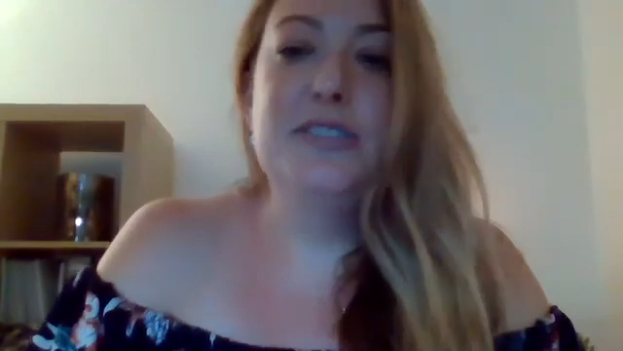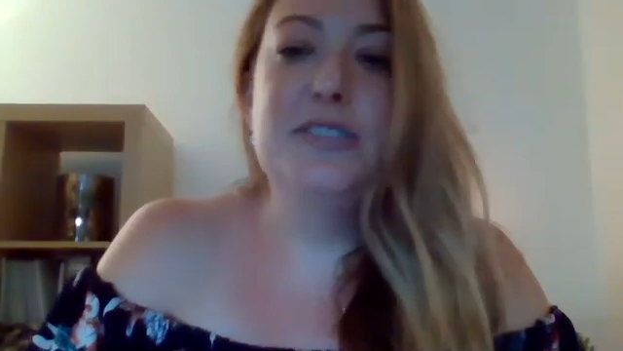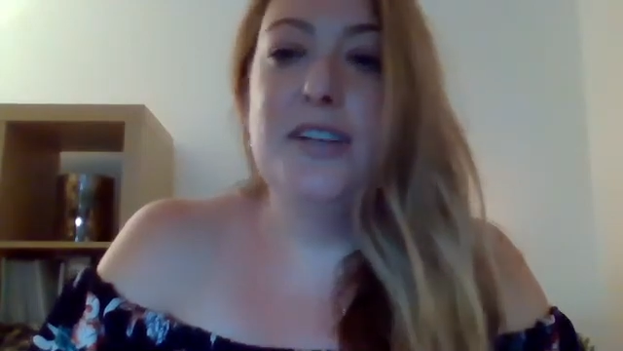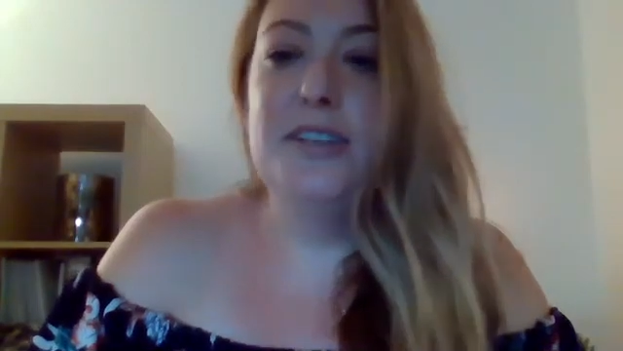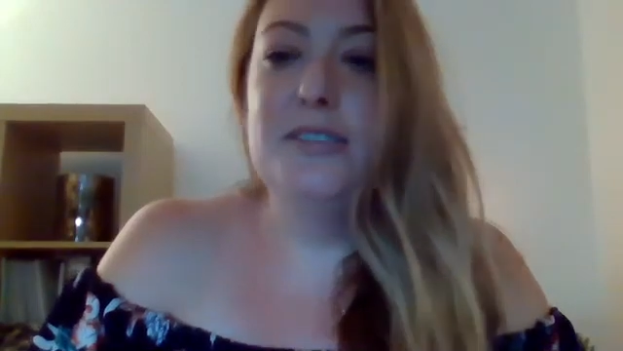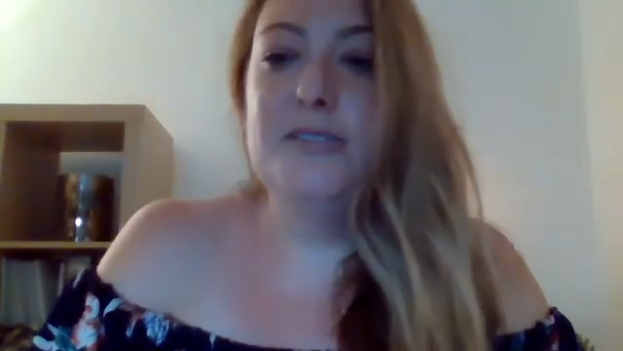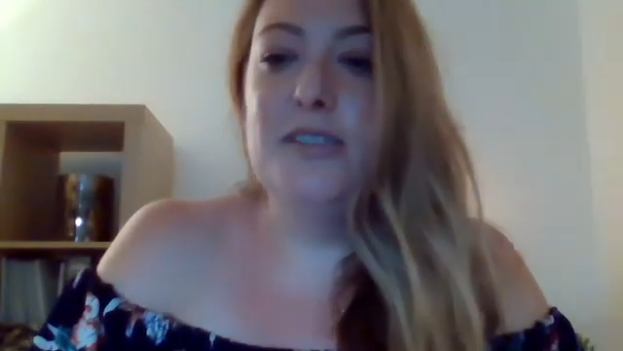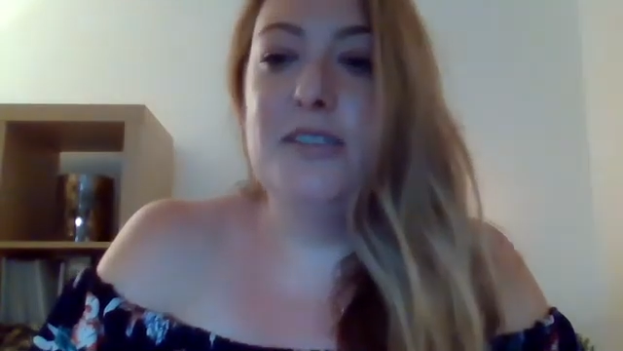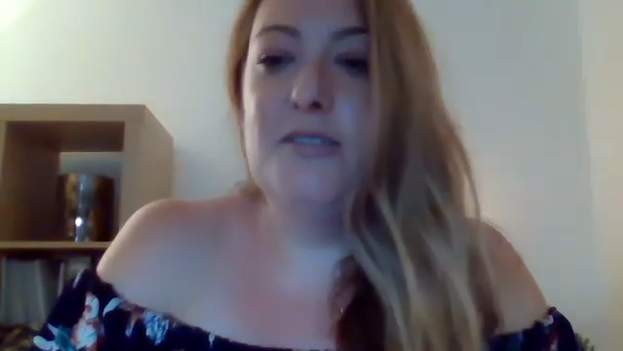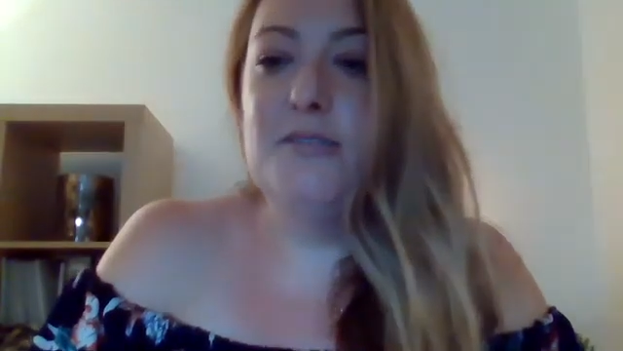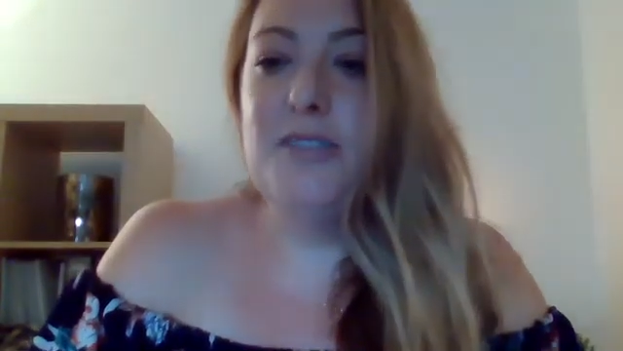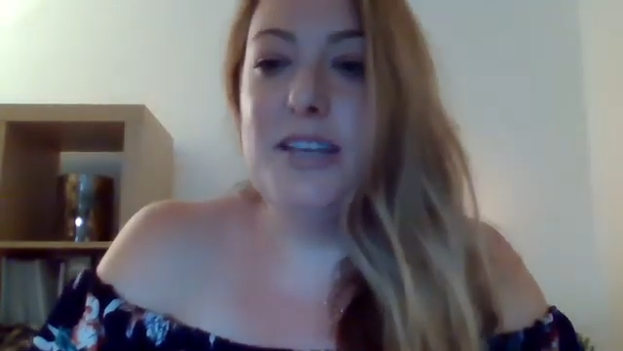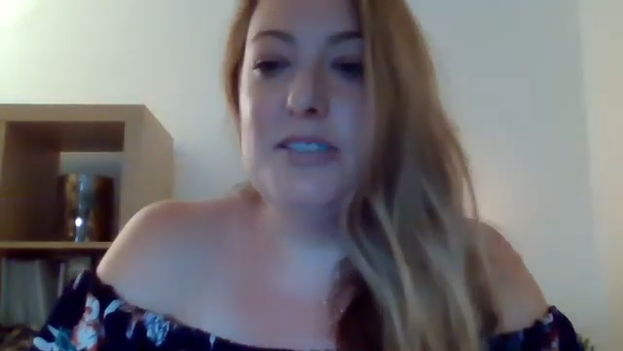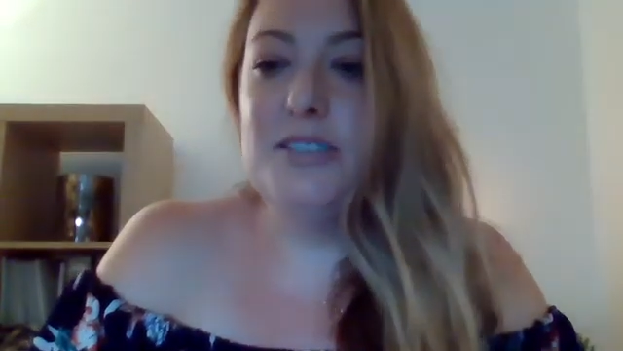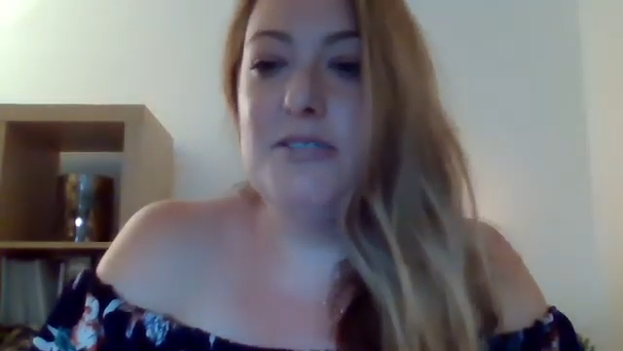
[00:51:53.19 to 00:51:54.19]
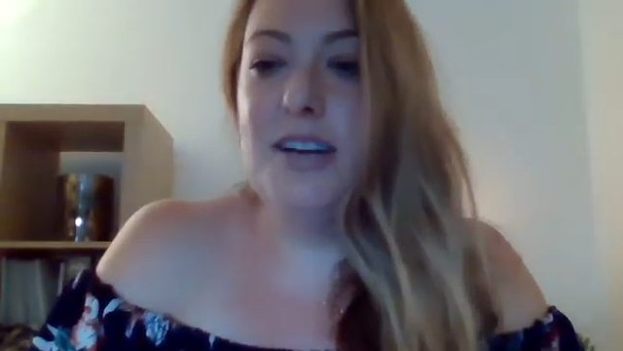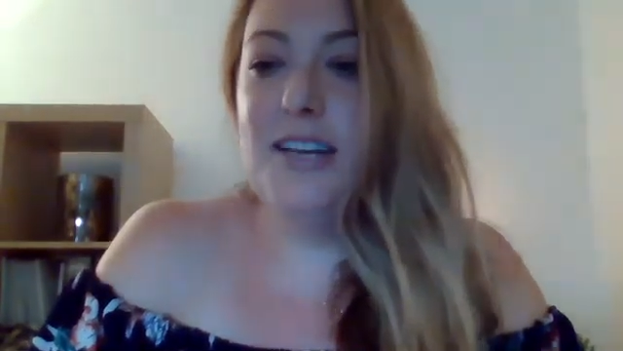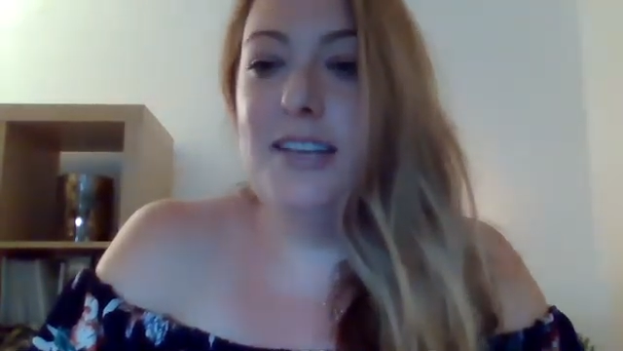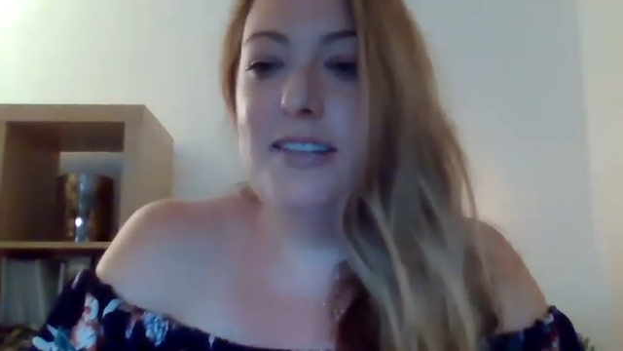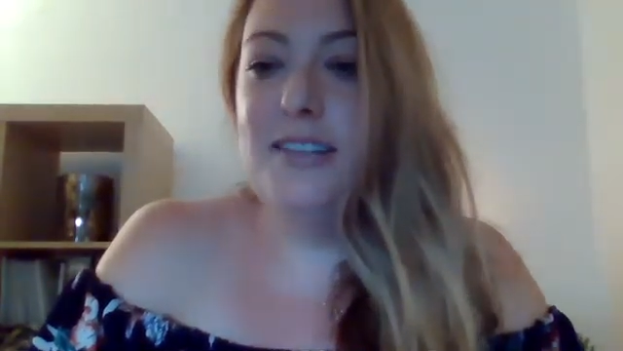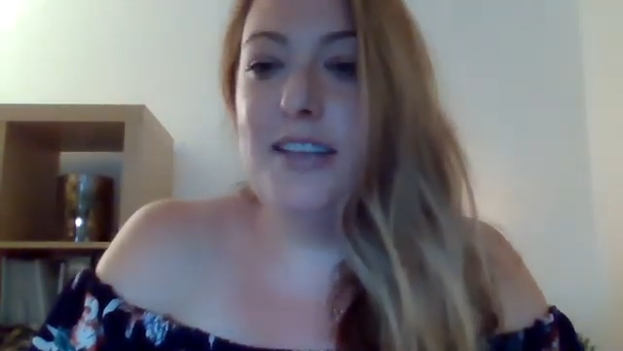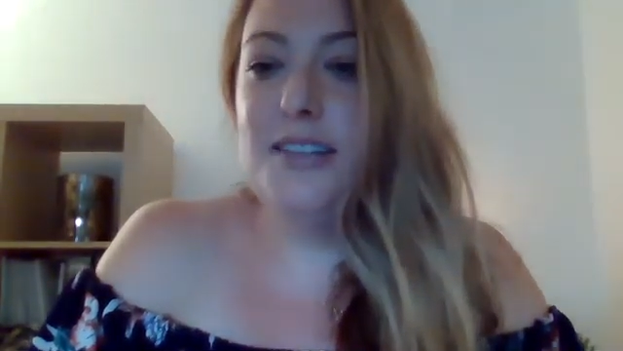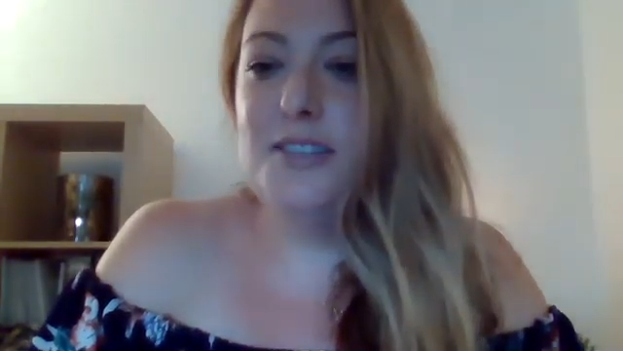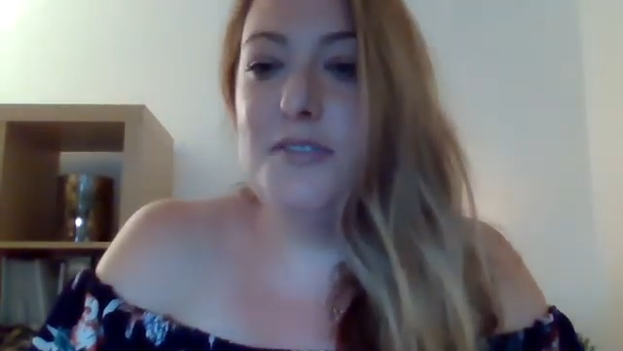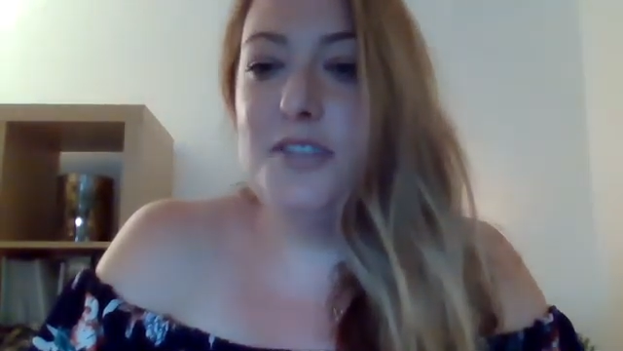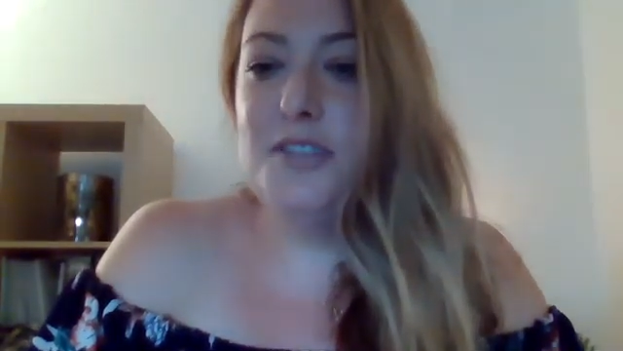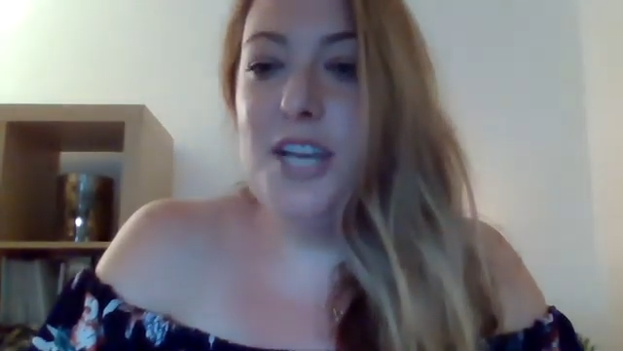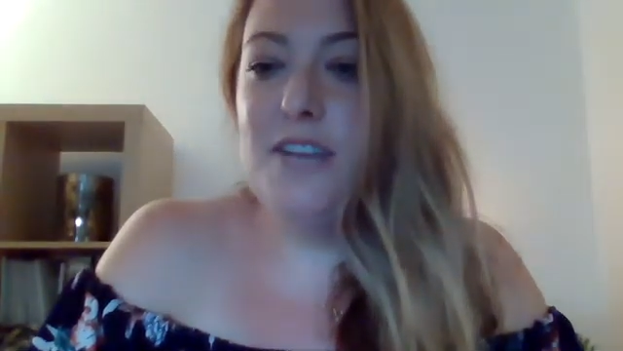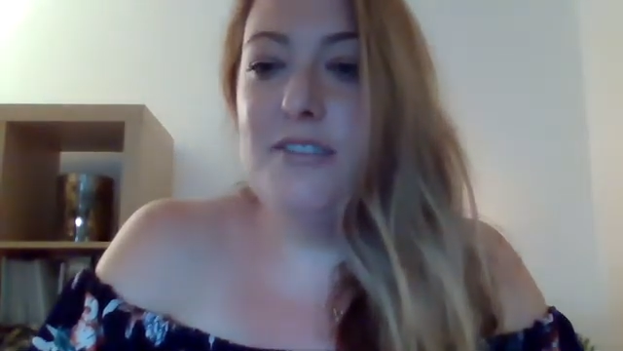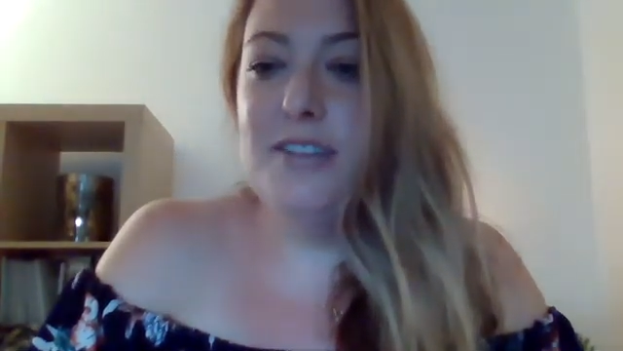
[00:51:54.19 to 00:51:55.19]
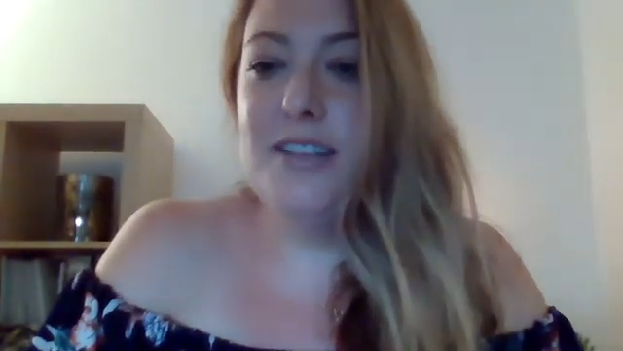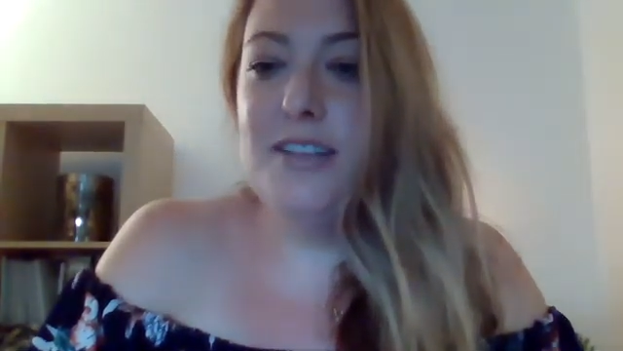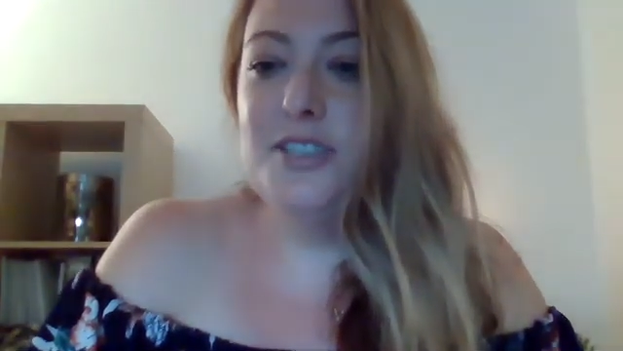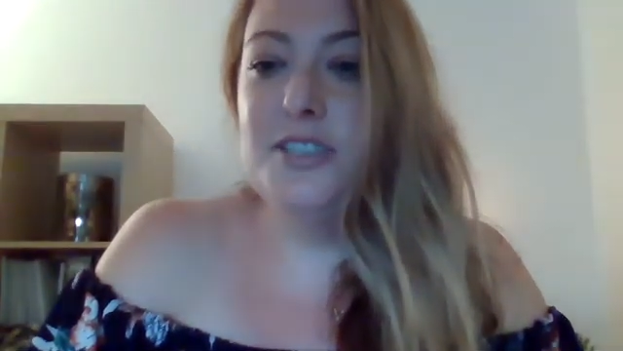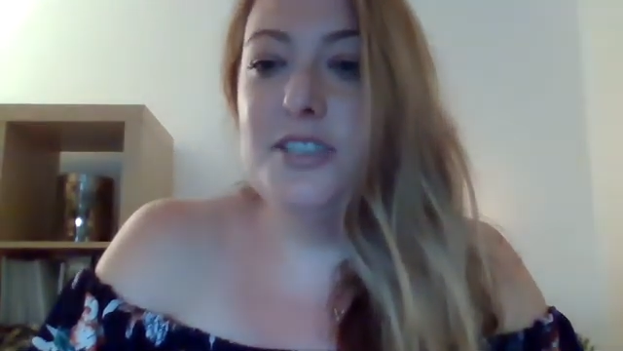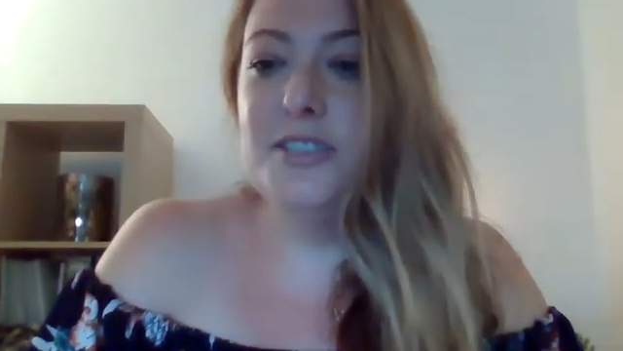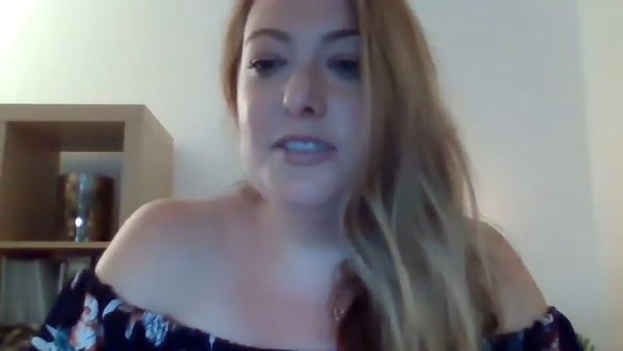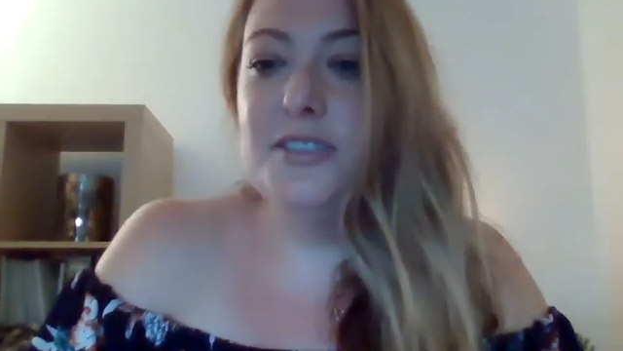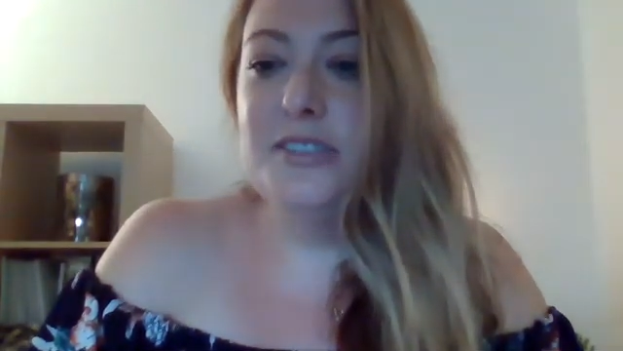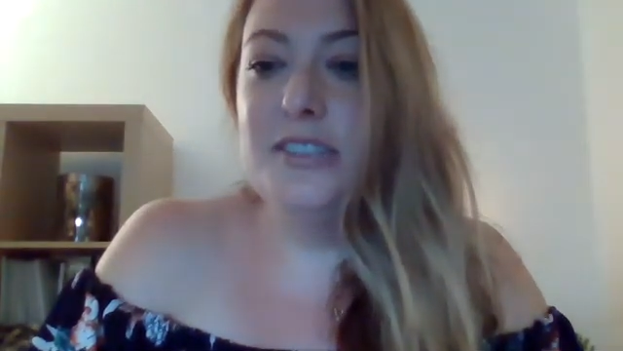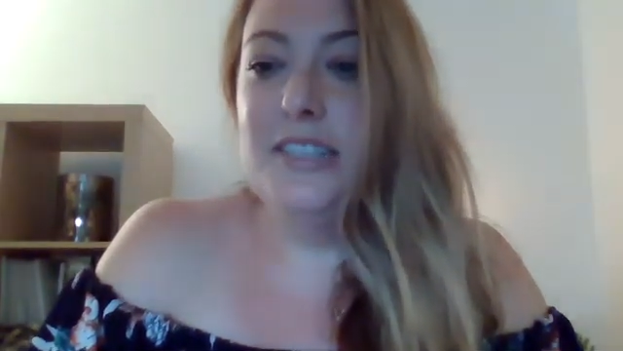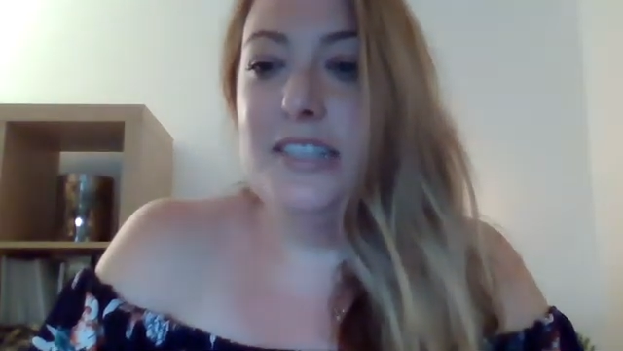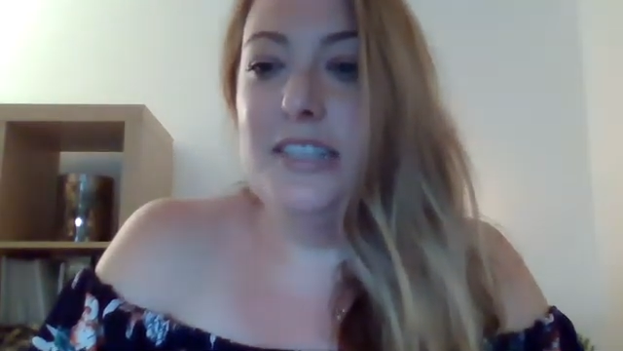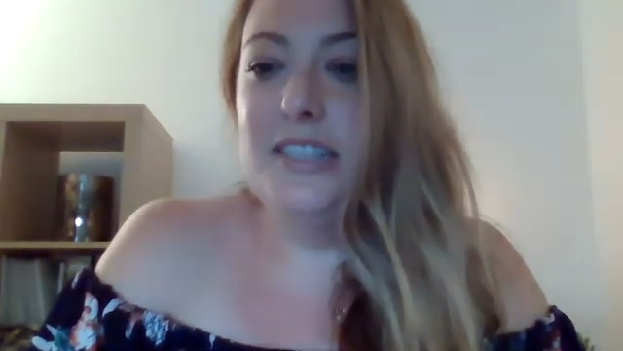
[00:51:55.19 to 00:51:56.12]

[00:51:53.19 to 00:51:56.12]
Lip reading: So, that's great. Thanks for sharing that, Jill.